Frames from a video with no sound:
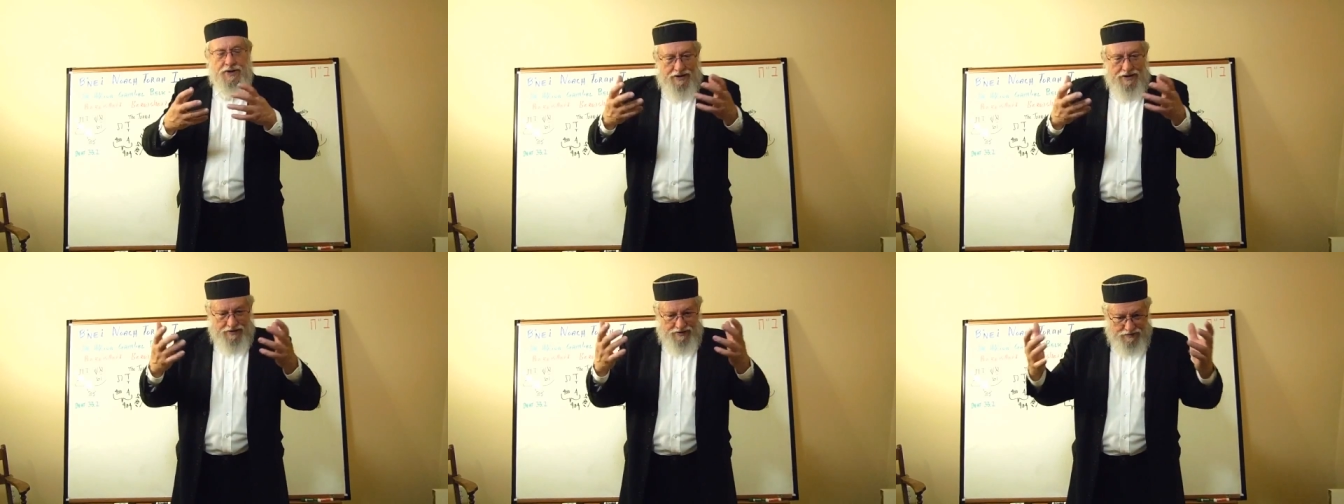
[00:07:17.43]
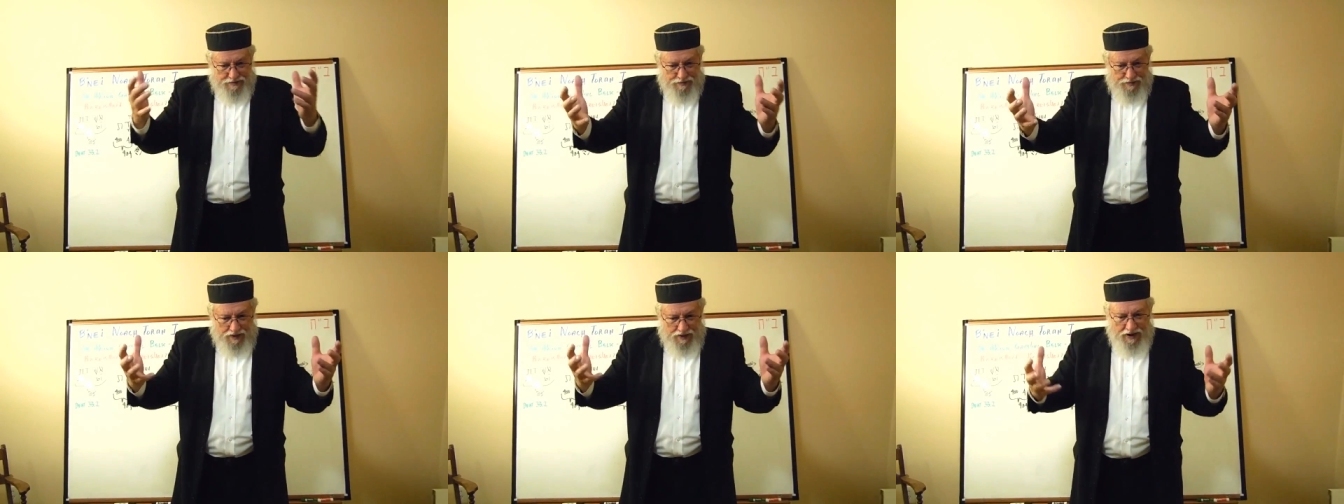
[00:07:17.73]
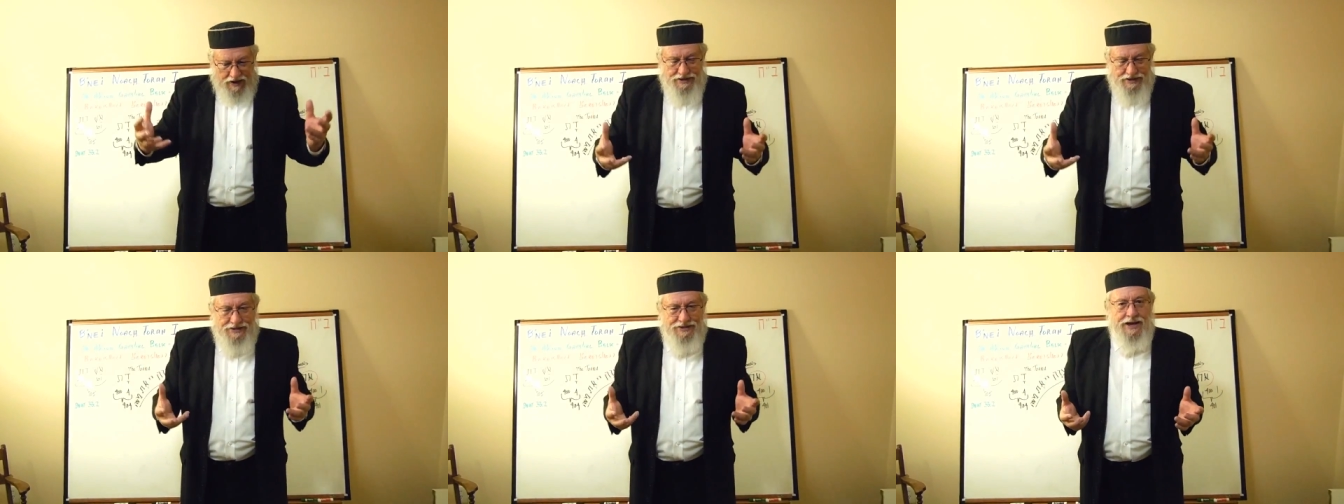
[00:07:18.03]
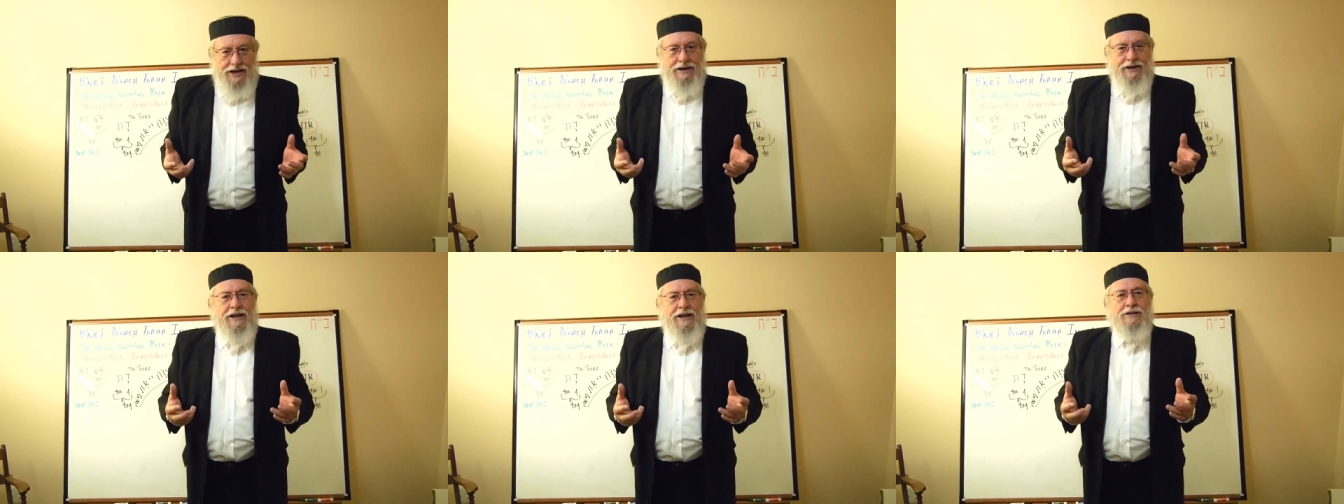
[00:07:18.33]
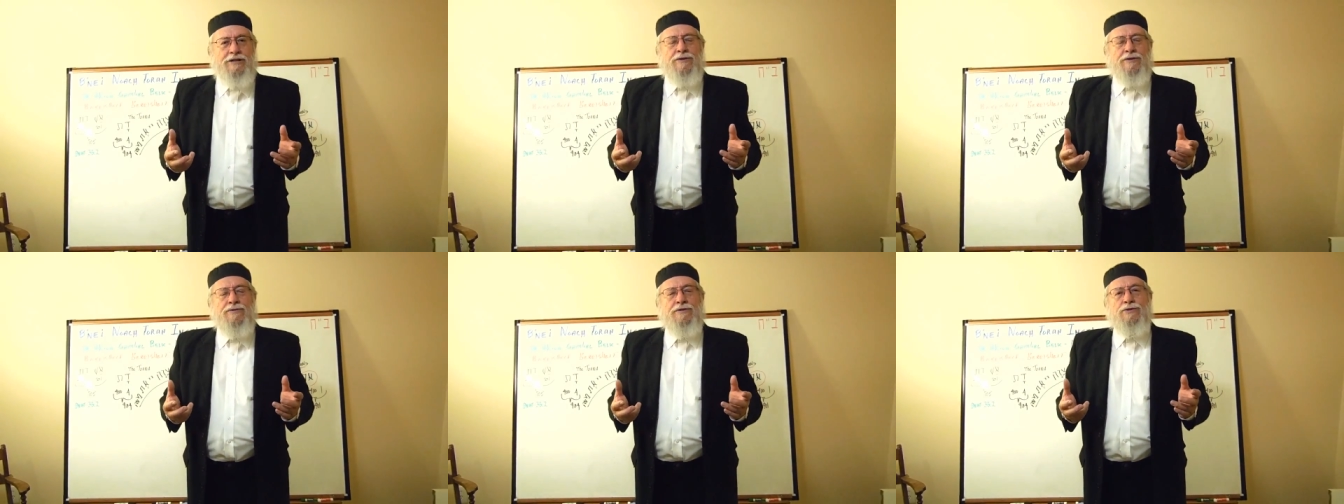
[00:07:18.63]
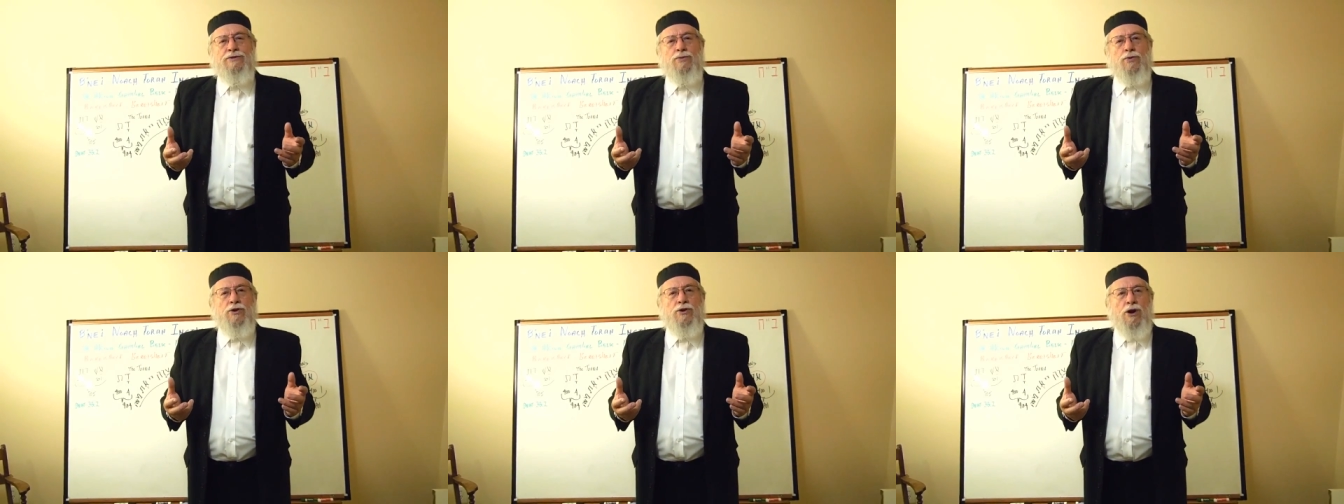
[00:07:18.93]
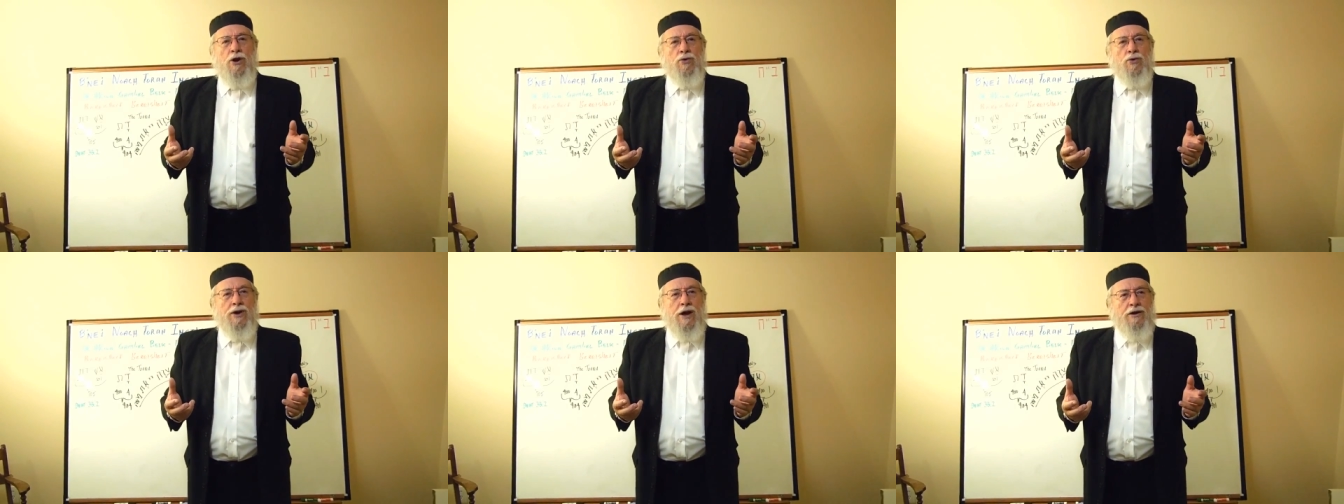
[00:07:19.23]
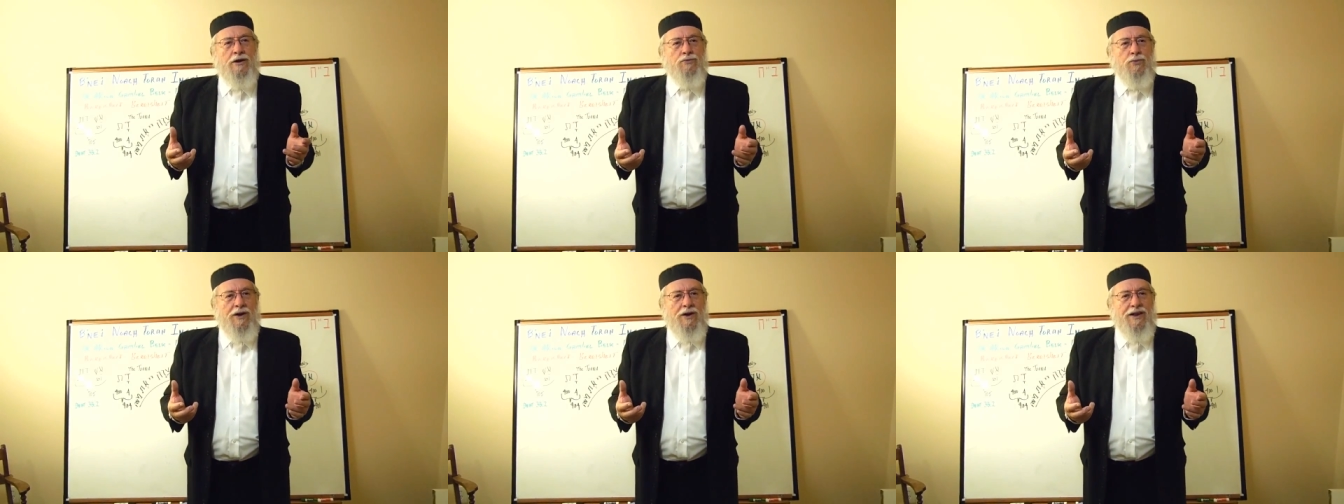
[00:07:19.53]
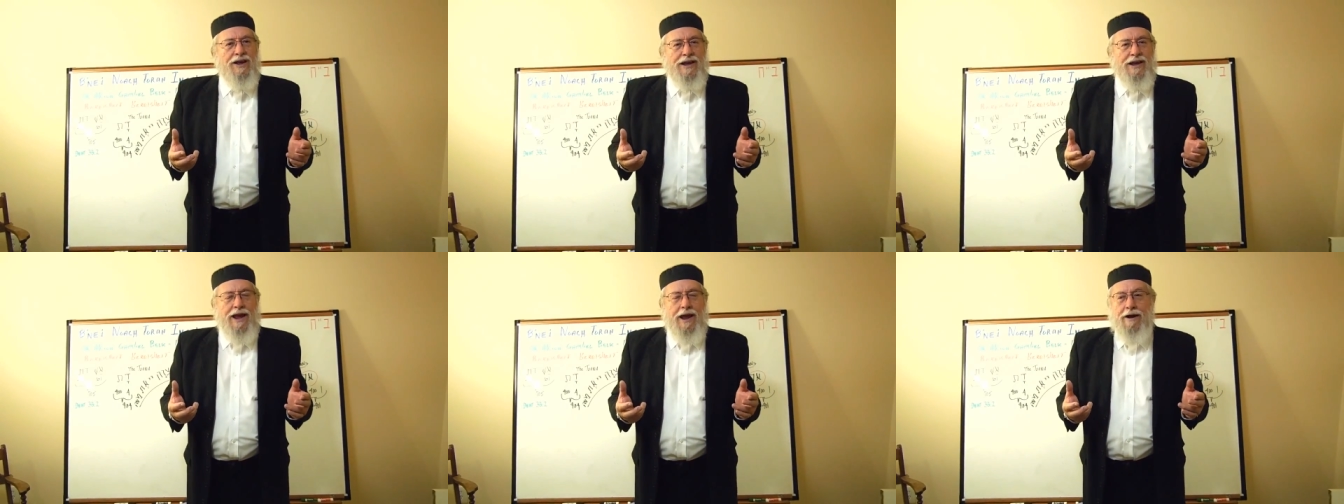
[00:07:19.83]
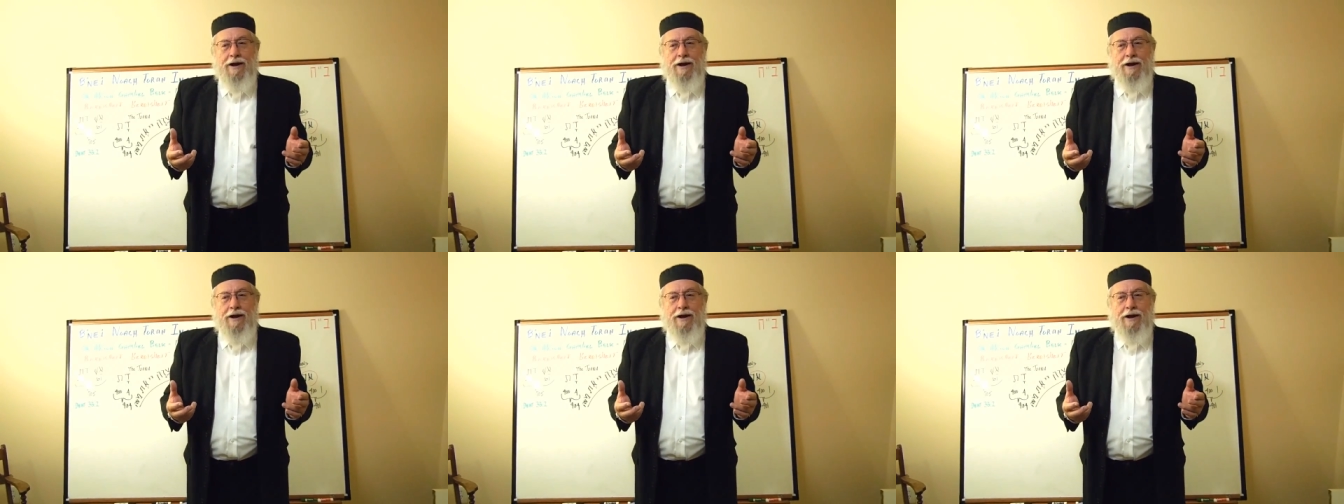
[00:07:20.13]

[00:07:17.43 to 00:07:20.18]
the place that each of us will go, God willing,